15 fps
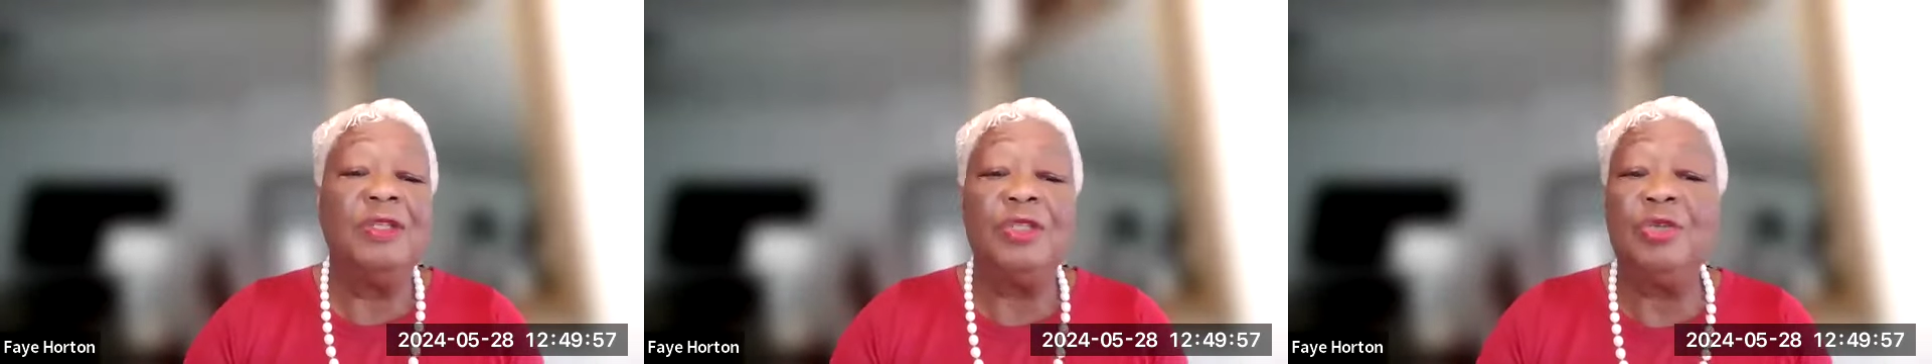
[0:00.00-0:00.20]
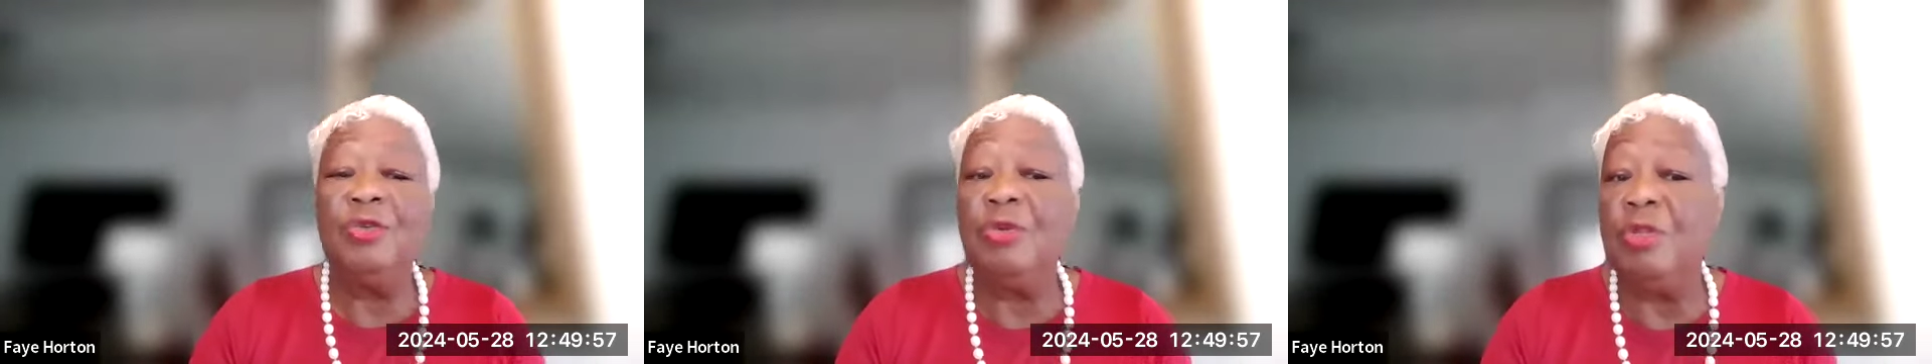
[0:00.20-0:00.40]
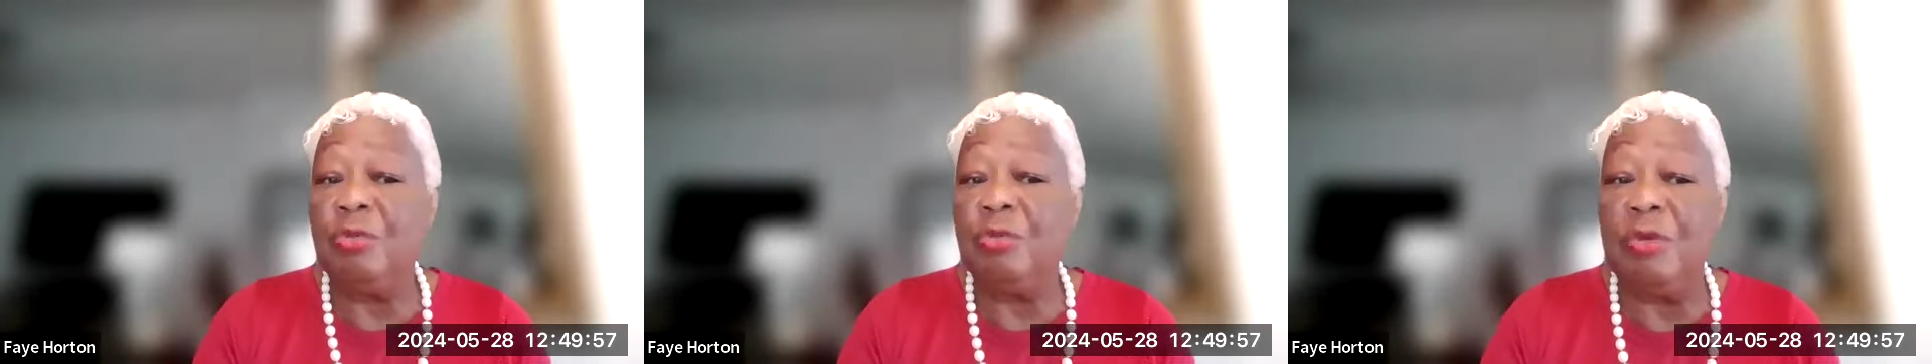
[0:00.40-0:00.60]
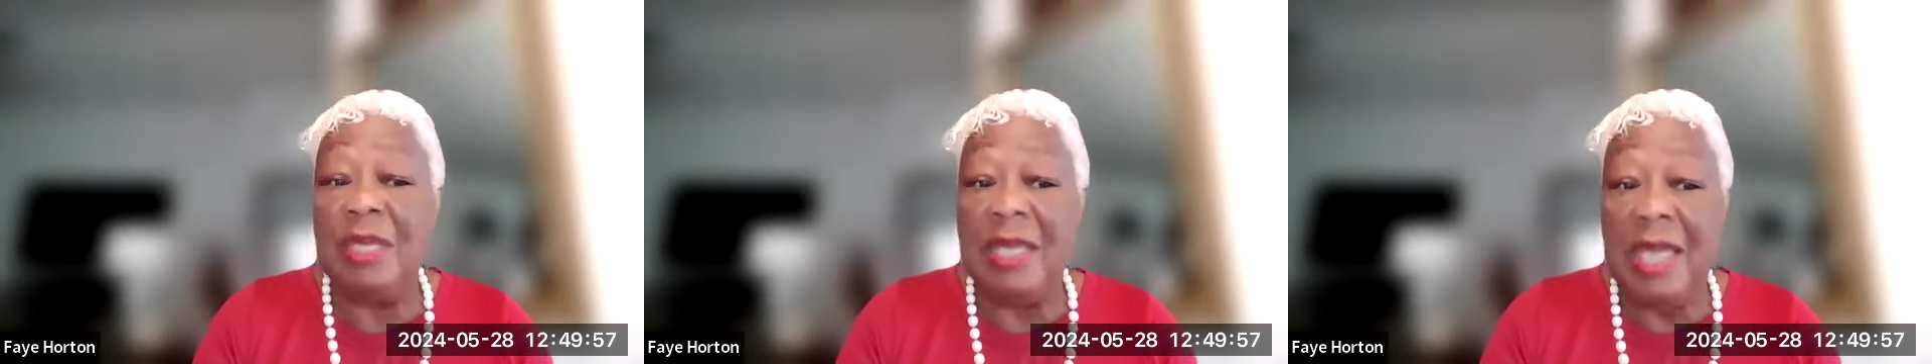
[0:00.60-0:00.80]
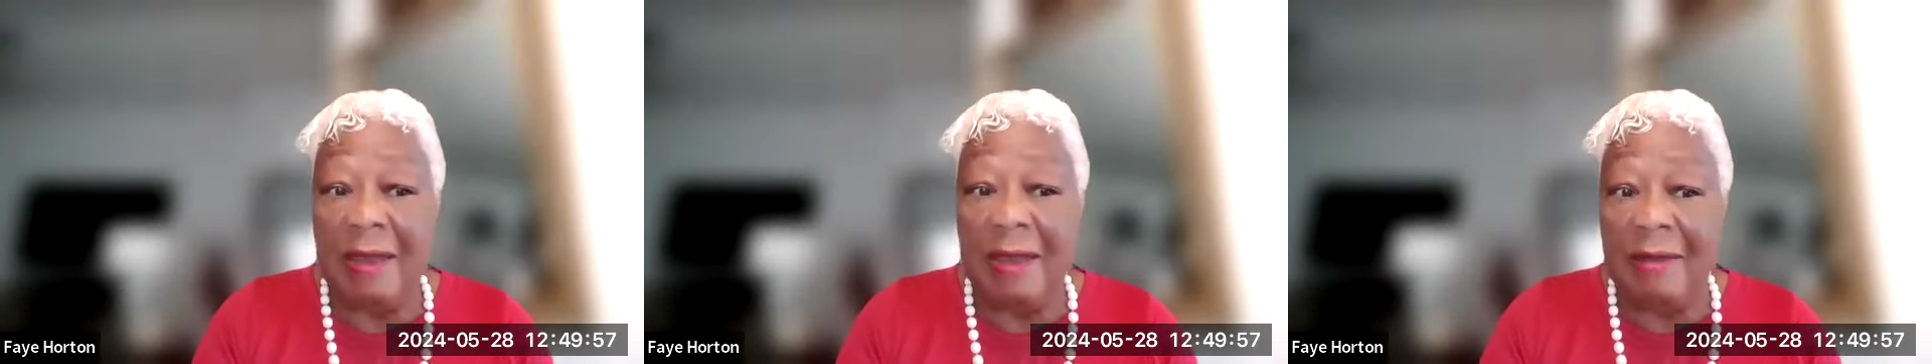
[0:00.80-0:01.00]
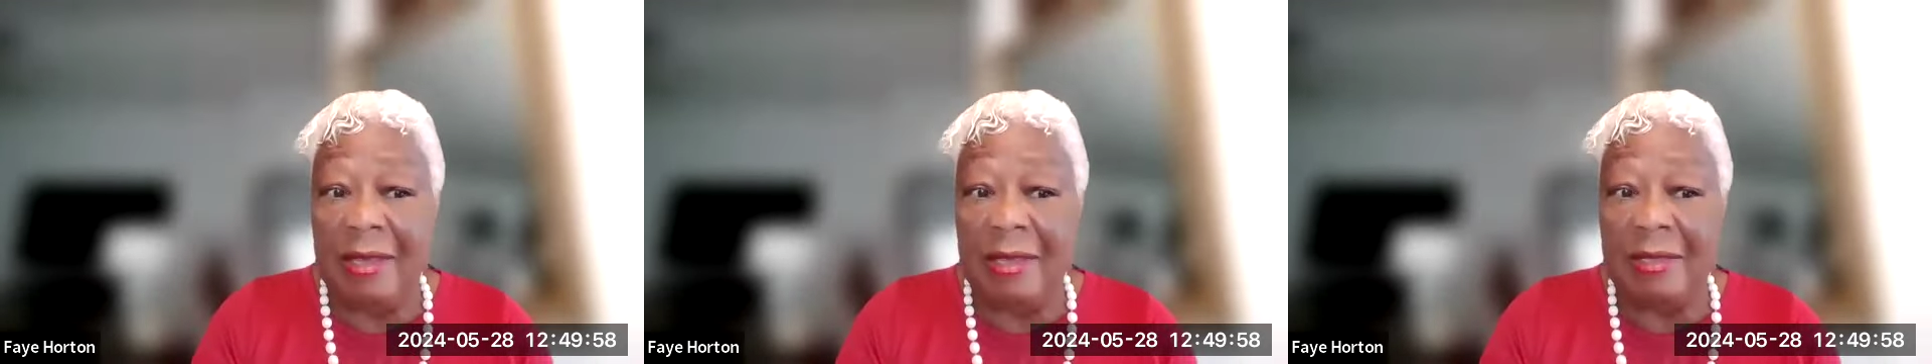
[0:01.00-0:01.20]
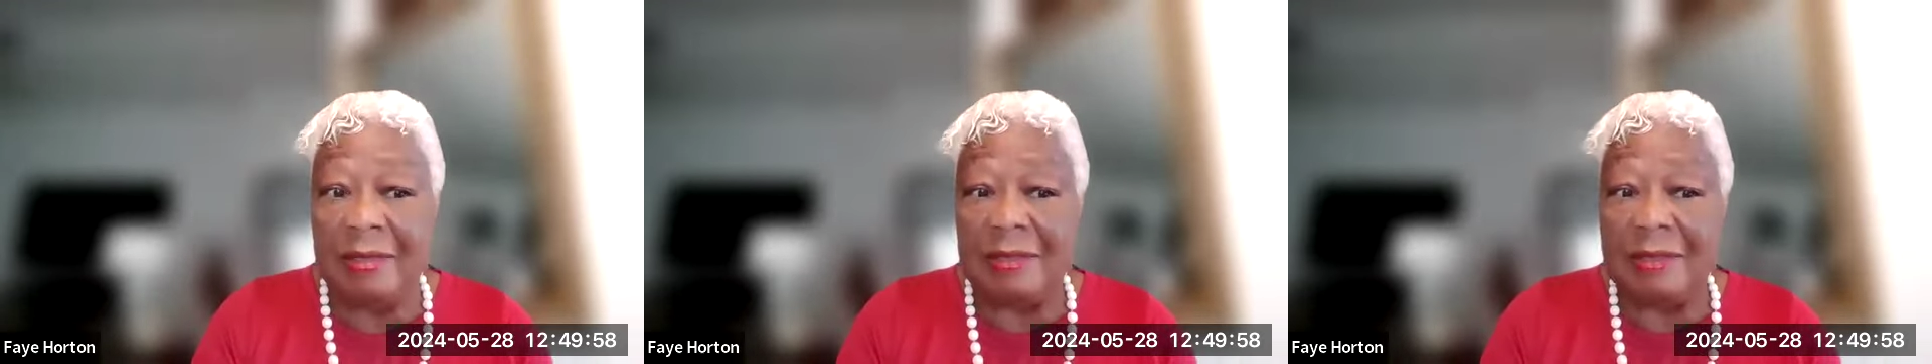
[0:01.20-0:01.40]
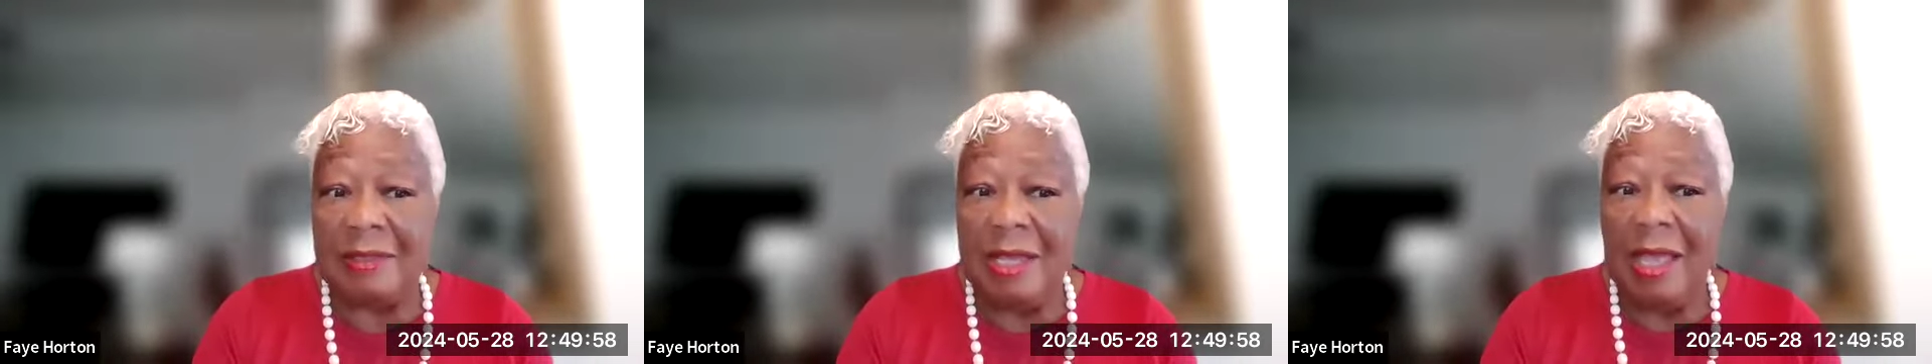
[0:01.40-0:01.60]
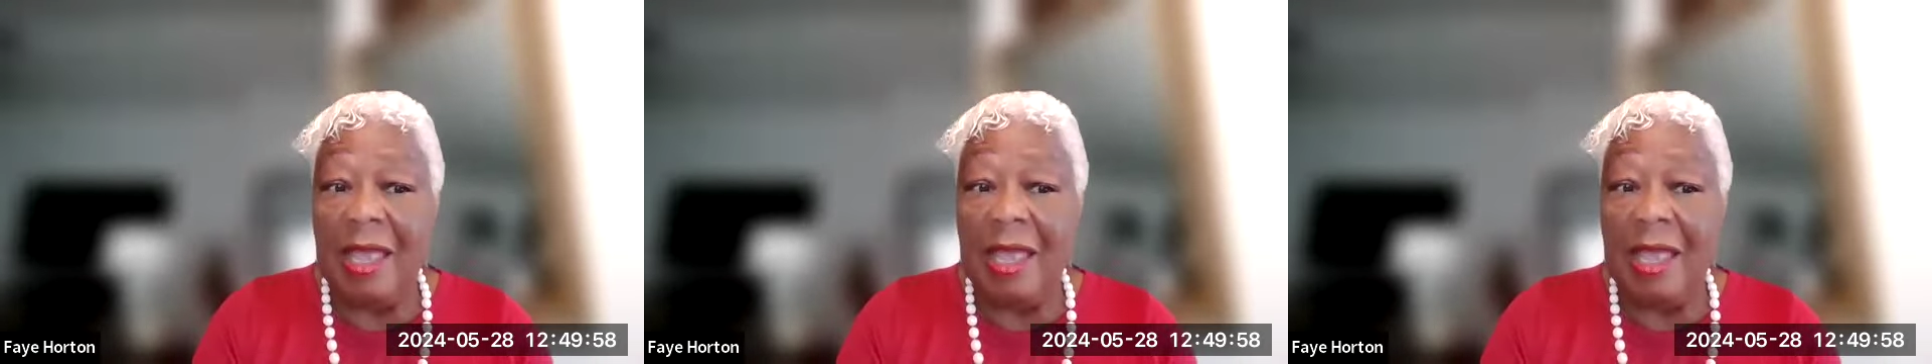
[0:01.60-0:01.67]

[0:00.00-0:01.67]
2 or 3 carriers.